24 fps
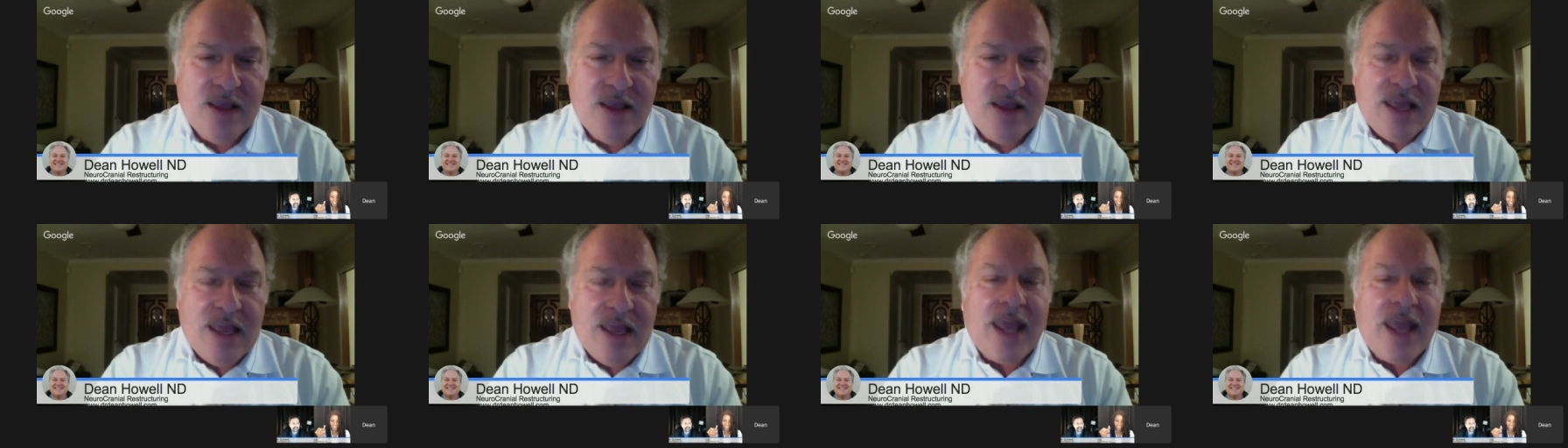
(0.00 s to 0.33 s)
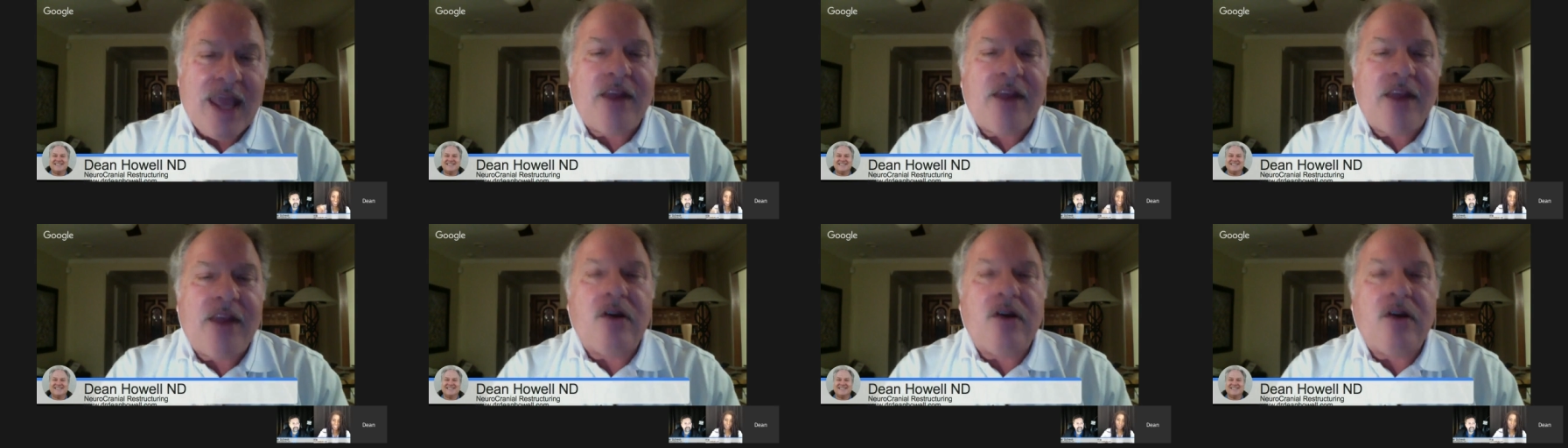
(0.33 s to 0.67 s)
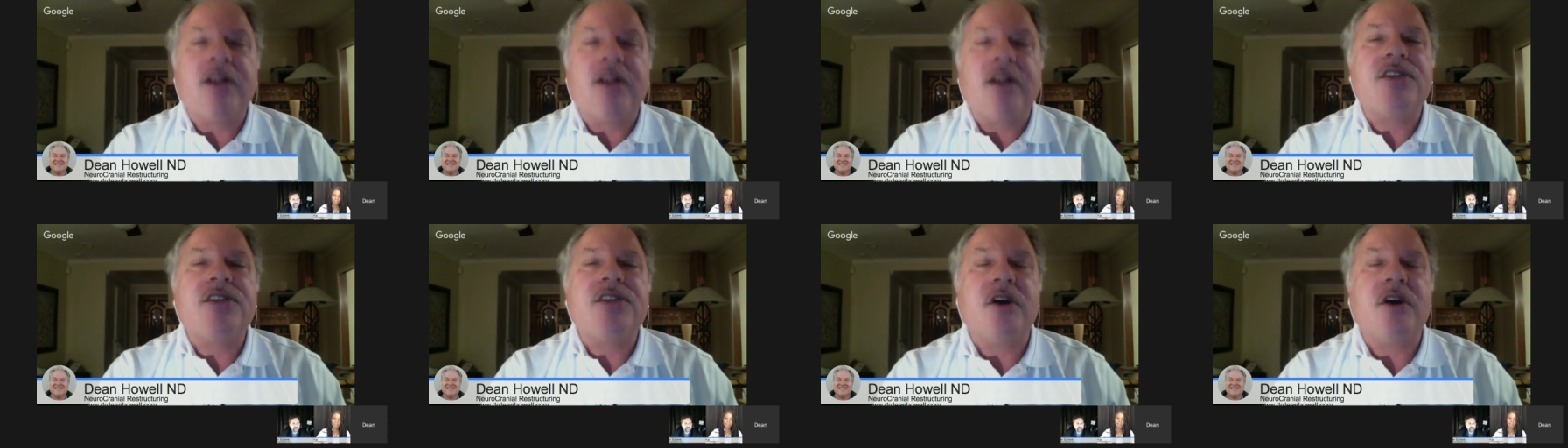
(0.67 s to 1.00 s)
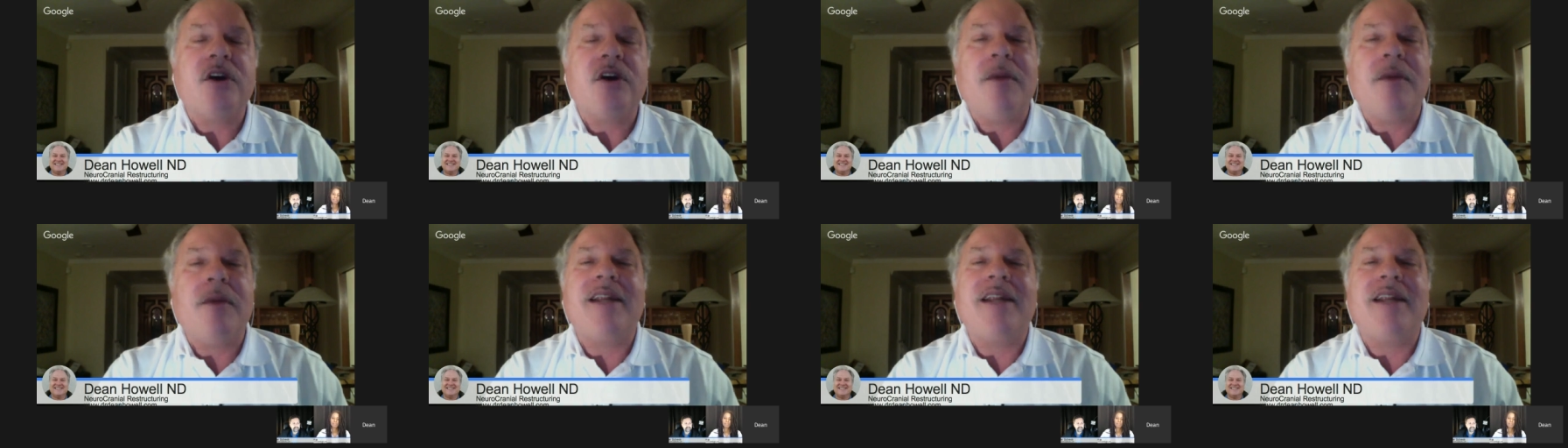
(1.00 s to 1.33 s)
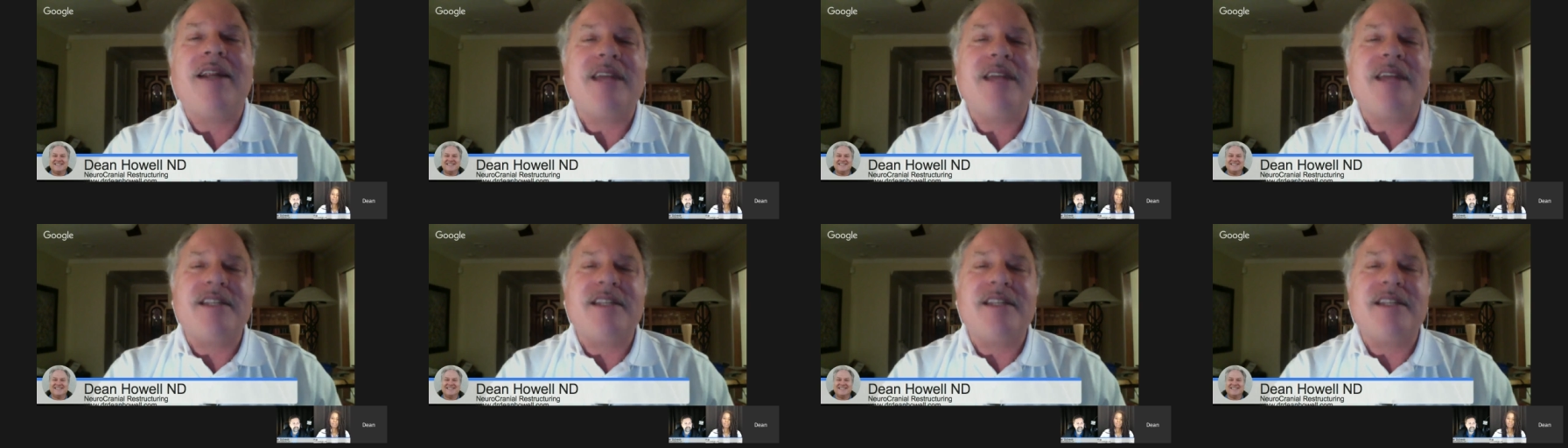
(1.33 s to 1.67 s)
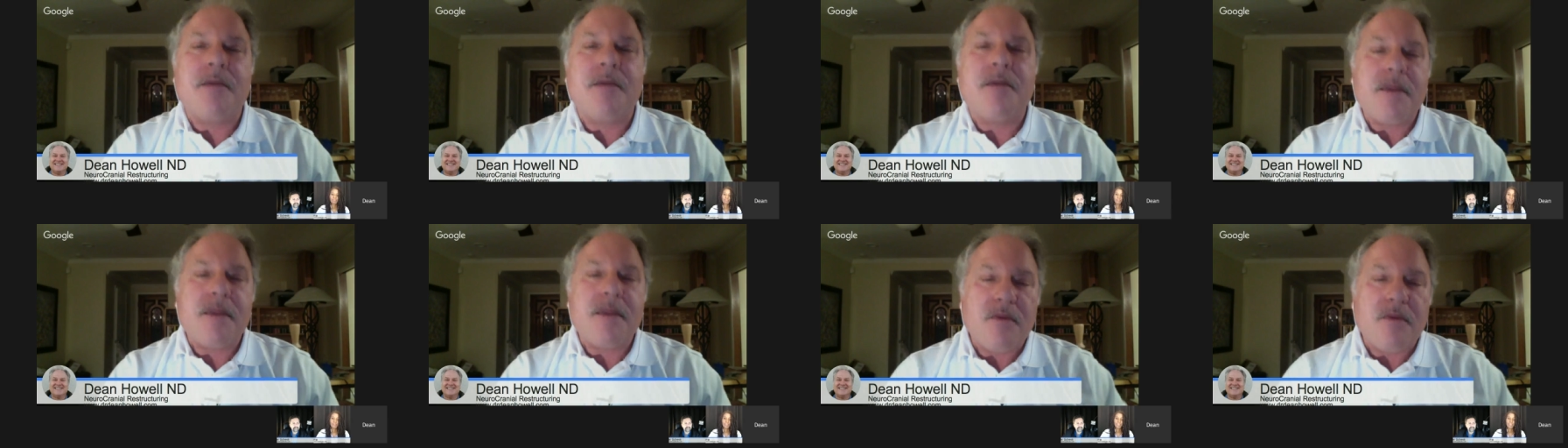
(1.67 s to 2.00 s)
and it hurt so much that
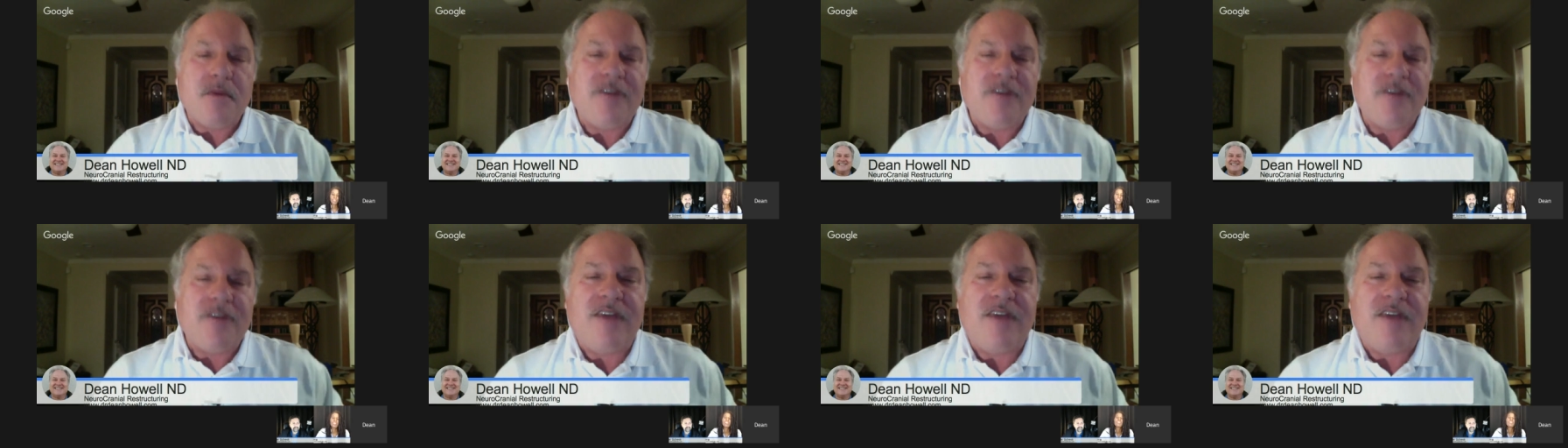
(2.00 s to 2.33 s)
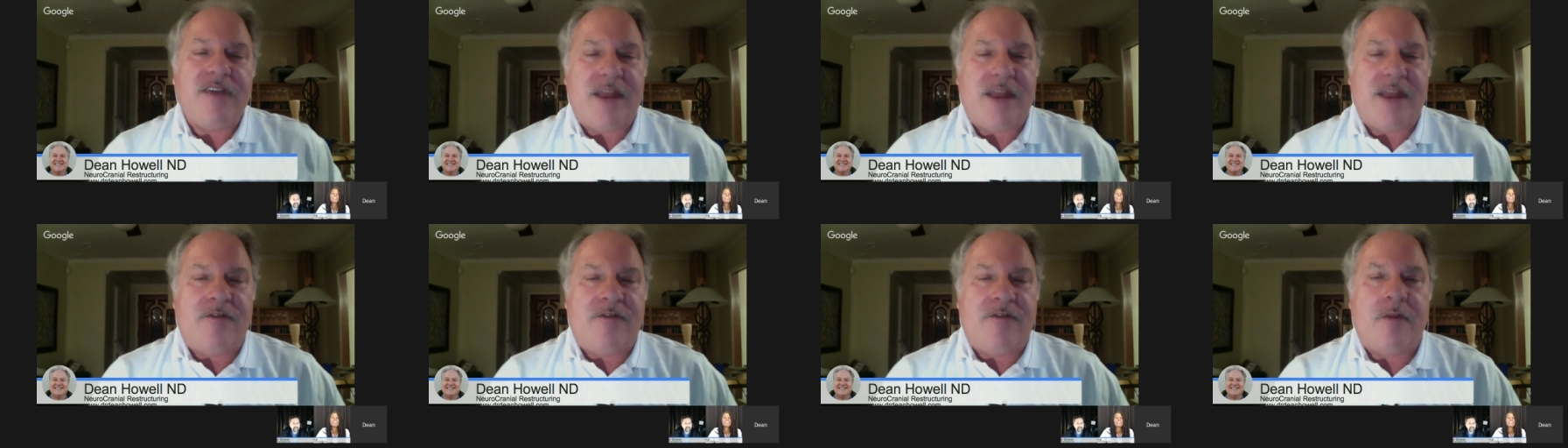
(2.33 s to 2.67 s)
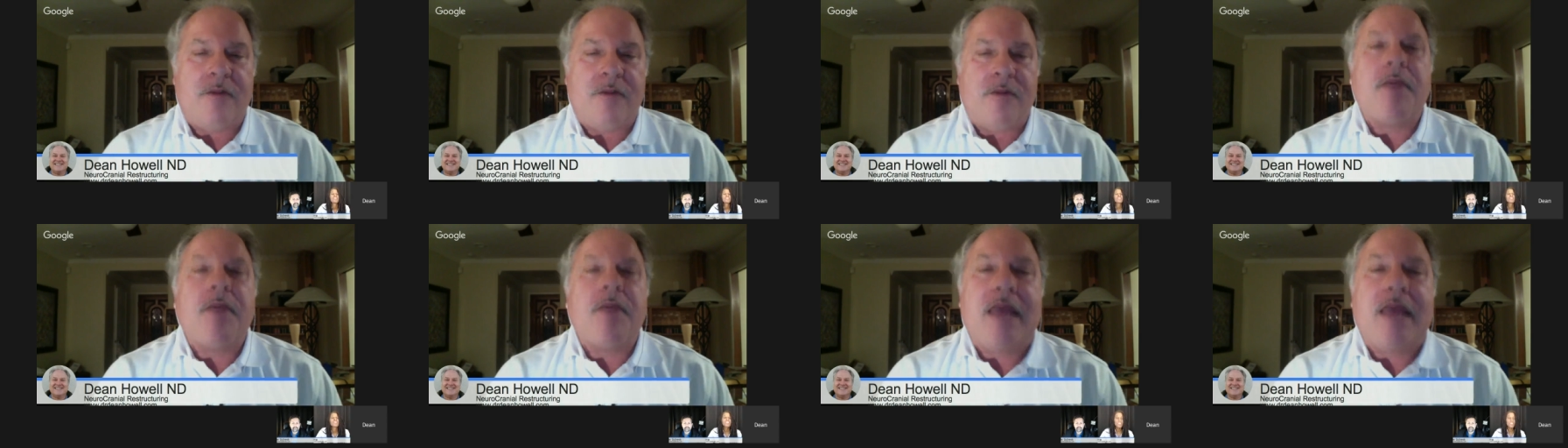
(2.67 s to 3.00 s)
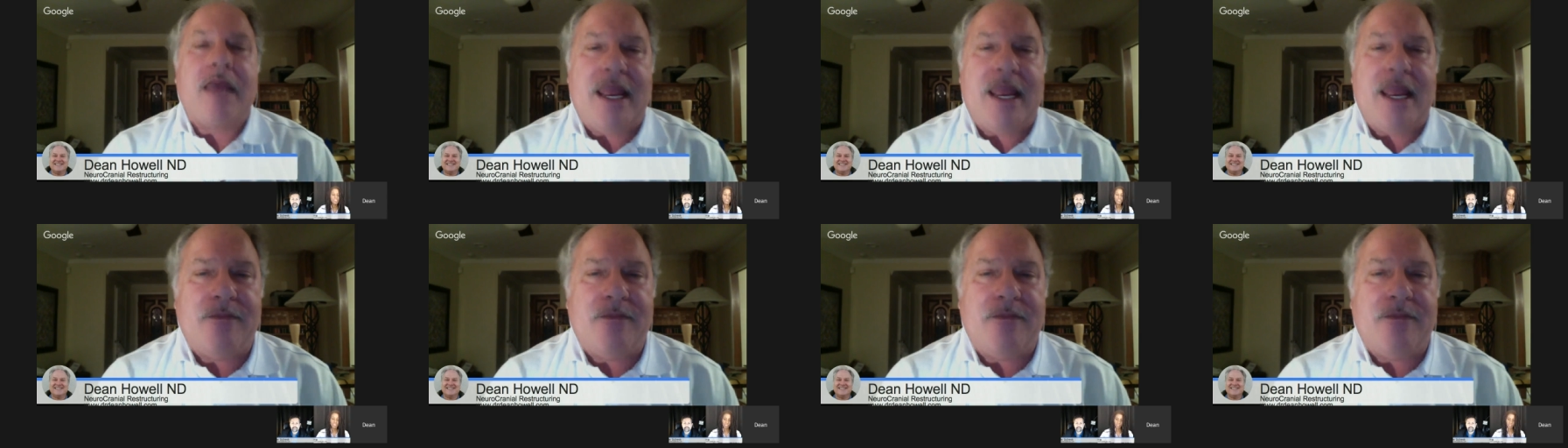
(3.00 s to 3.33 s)
some people would faint from the pain.